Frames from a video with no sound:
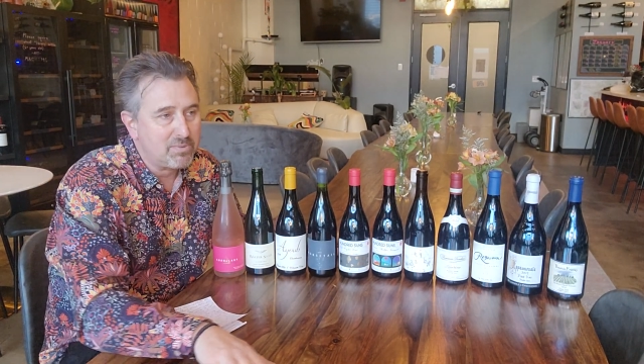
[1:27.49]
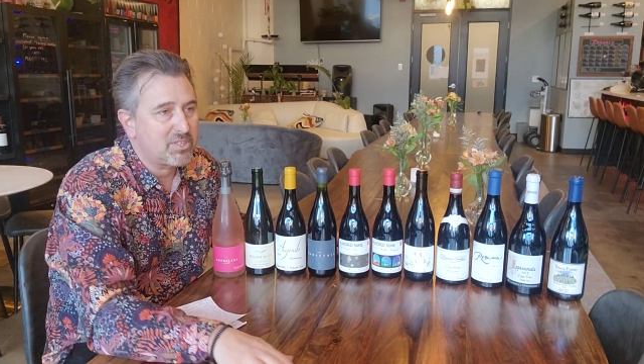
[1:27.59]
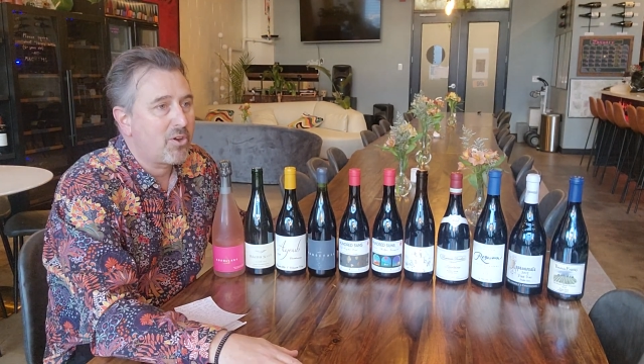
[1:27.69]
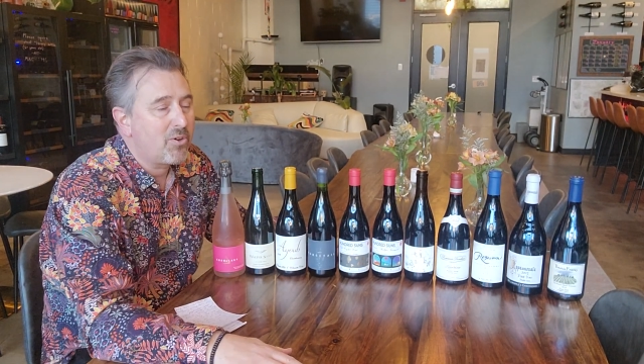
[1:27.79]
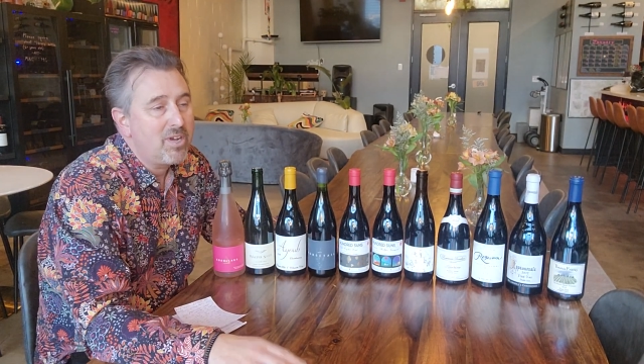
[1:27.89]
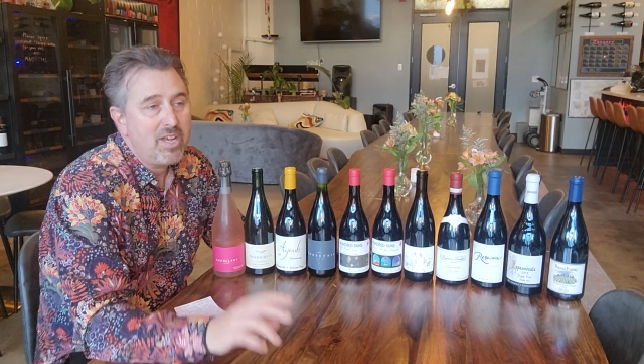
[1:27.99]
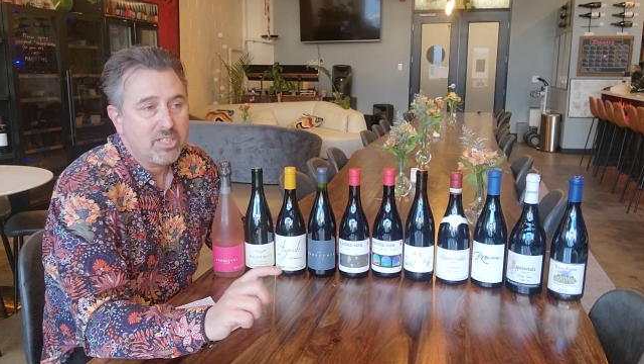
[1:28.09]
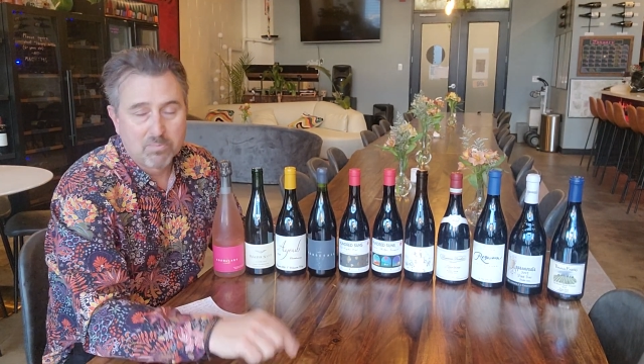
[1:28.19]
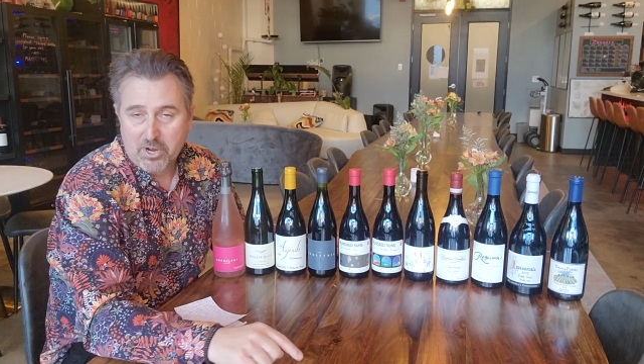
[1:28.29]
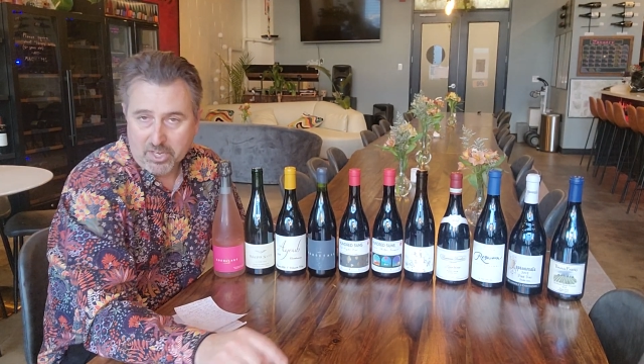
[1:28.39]
So
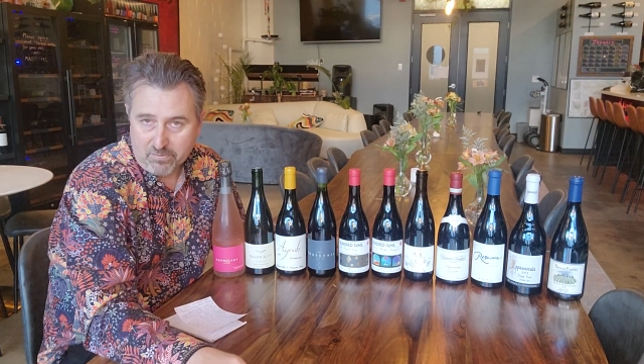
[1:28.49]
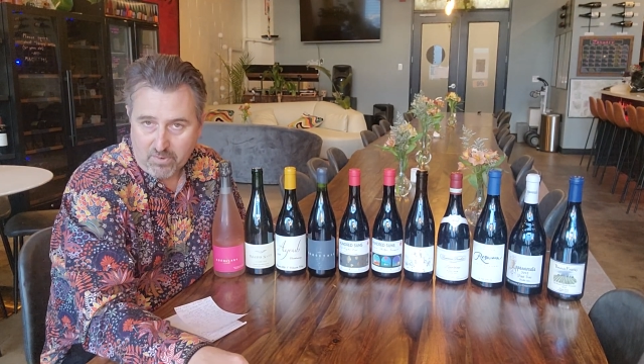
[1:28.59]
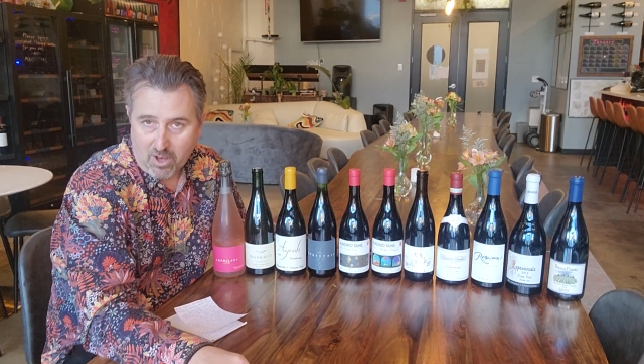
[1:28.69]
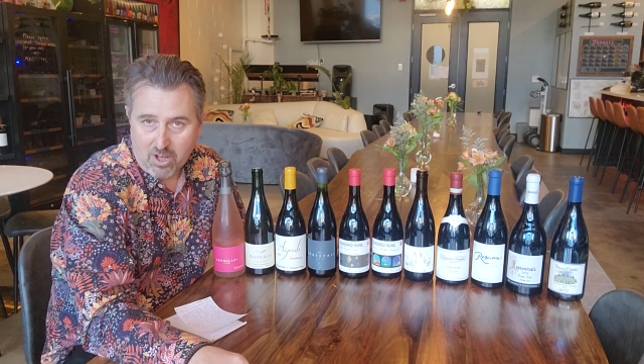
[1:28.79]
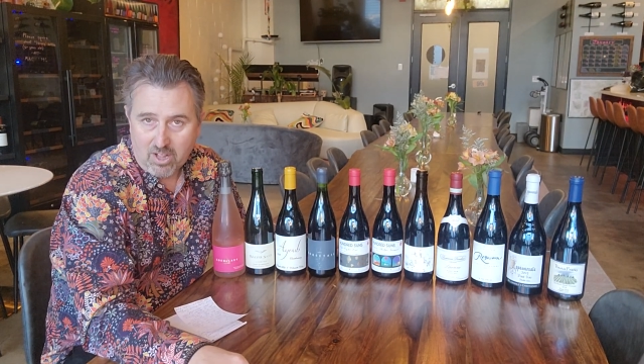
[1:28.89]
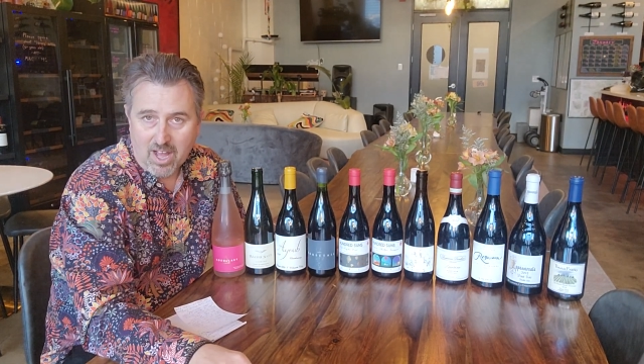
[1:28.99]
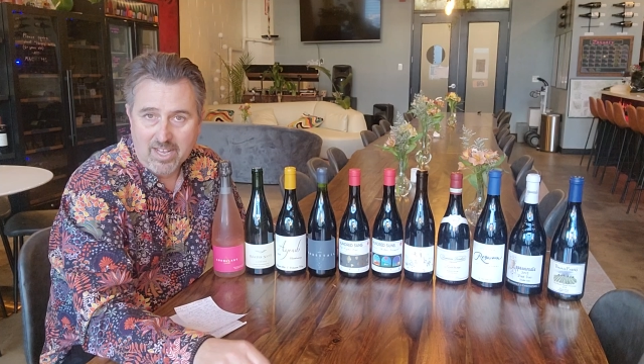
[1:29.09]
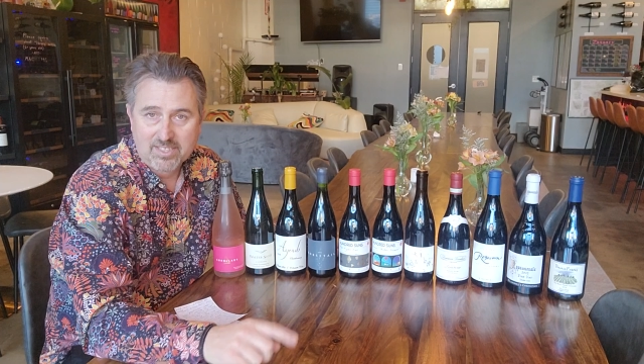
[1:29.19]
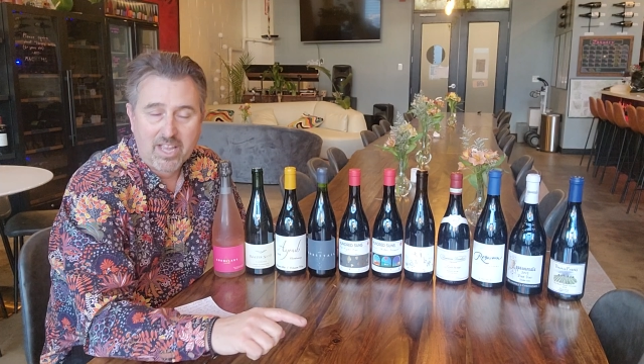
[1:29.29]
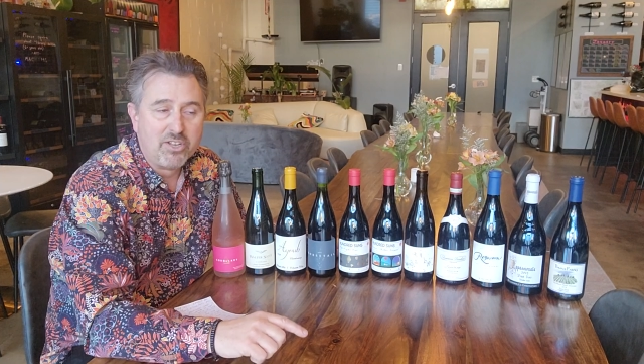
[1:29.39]
spring and fall, I
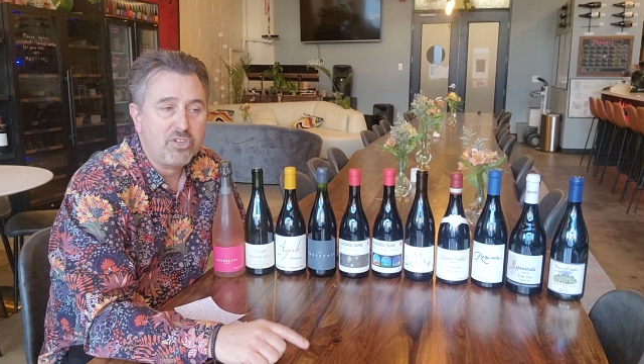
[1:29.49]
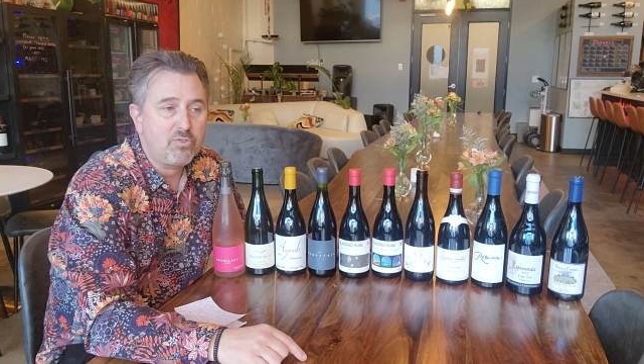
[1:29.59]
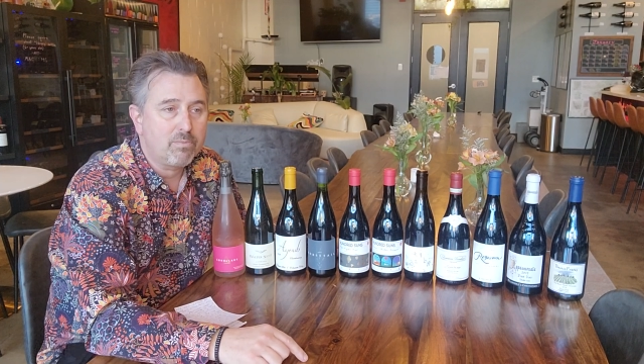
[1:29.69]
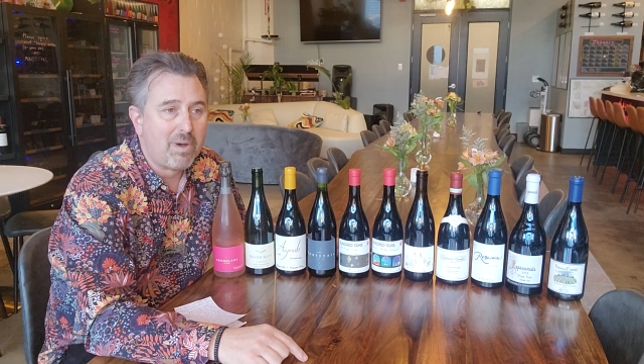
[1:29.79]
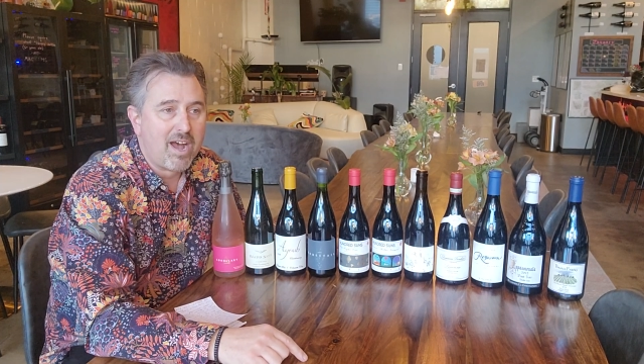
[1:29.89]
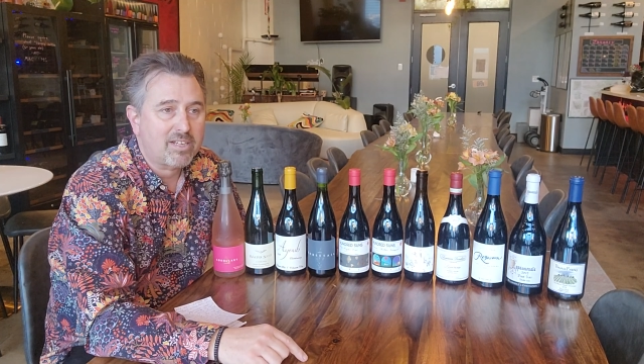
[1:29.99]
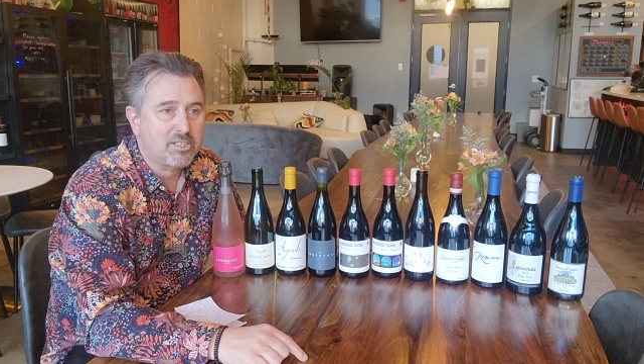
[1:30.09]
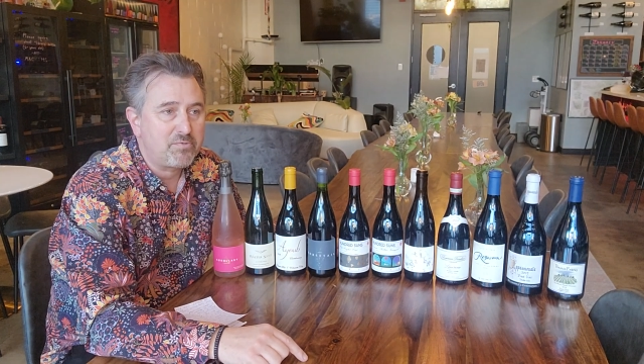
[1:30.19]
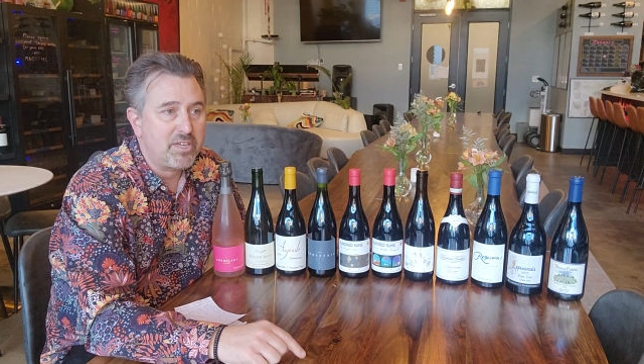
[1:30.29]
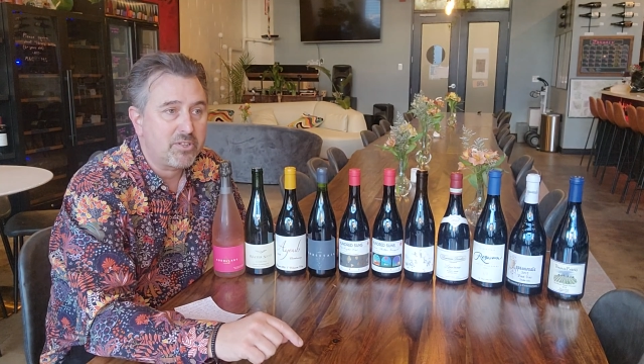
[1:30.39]
send you a box
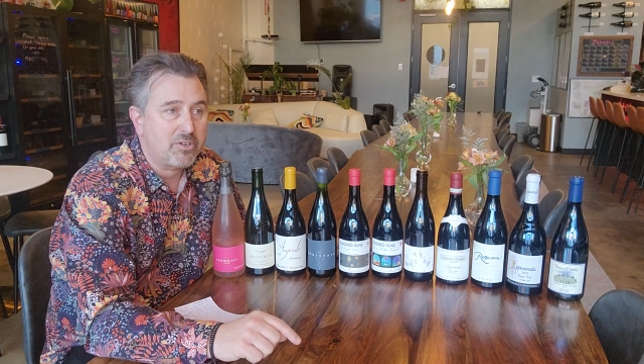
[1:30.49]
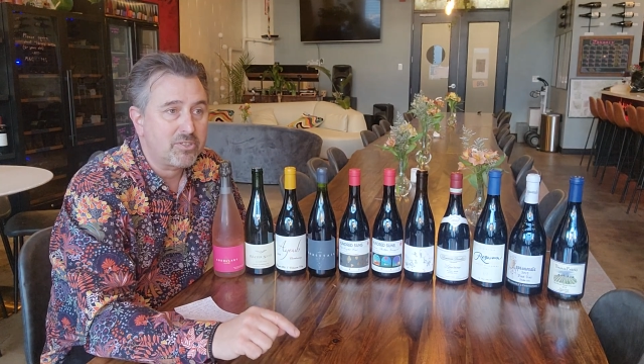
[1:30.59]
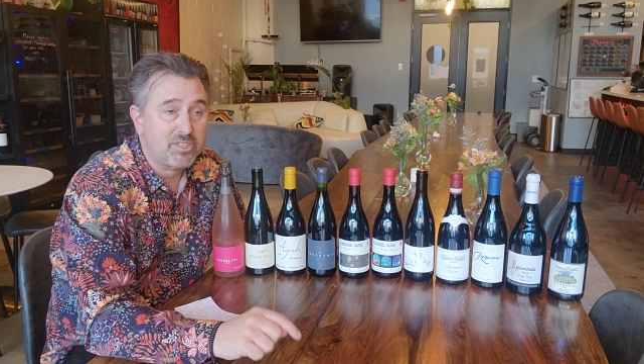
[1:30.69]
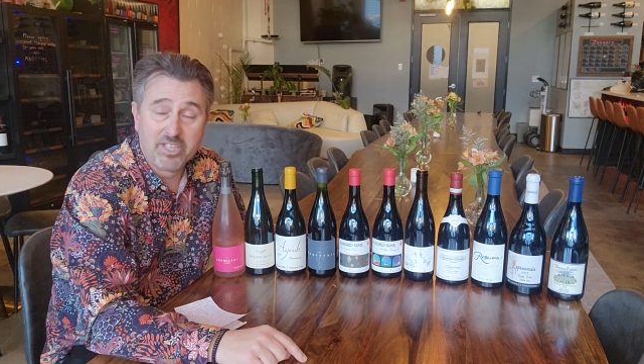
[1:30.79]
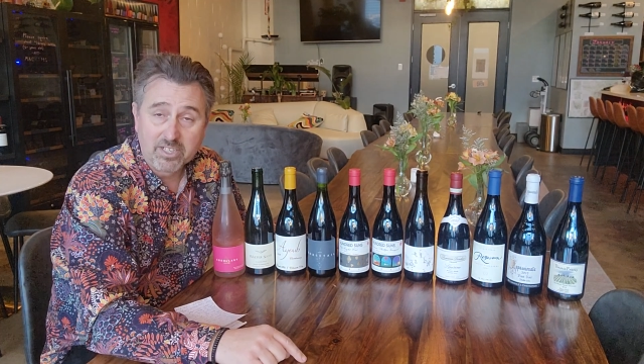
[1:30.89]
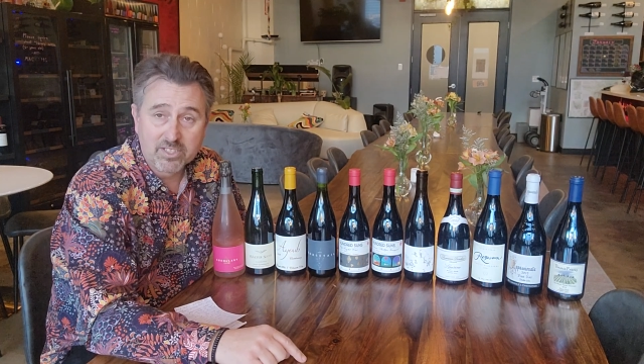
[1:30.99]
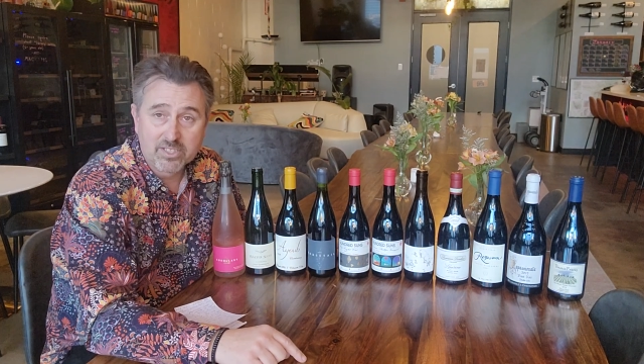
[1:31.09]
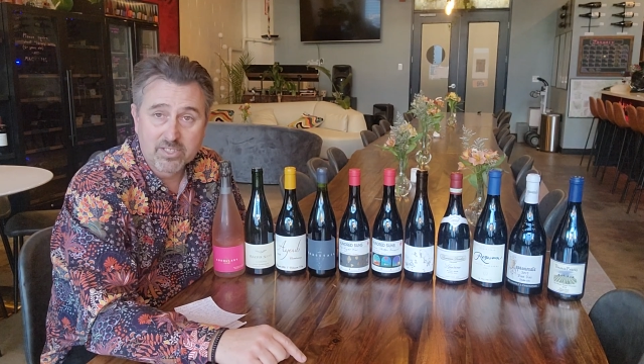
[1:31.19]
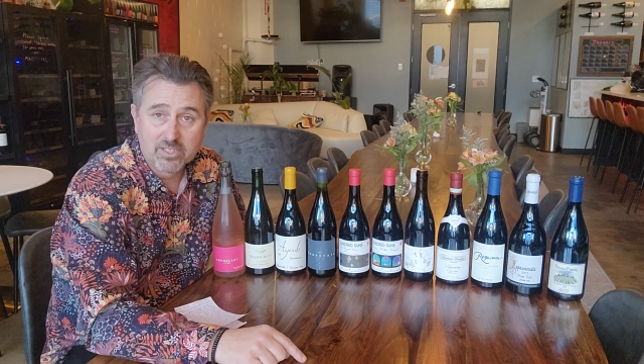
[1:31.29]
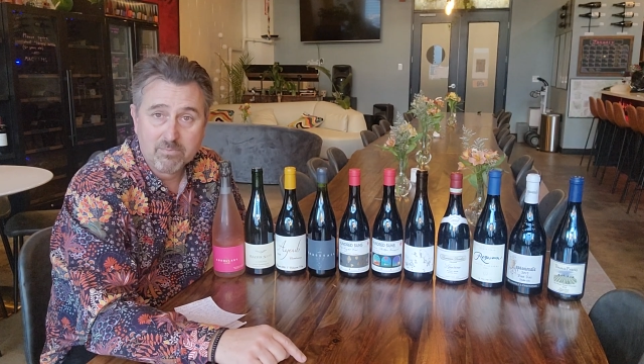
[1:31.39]
of either 6